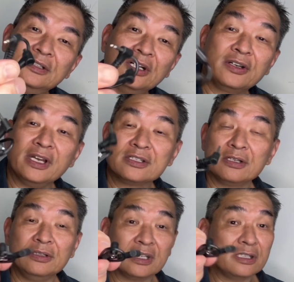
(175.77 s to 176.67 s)
Okay,
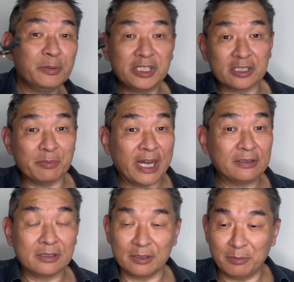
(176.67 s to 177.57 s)
so next let me just mount
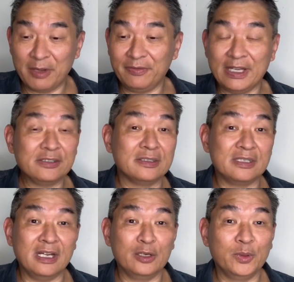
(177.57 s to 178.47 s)
it to my flash and
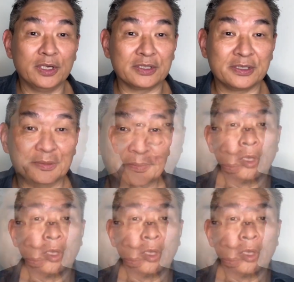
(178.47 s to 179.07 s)
see how it works.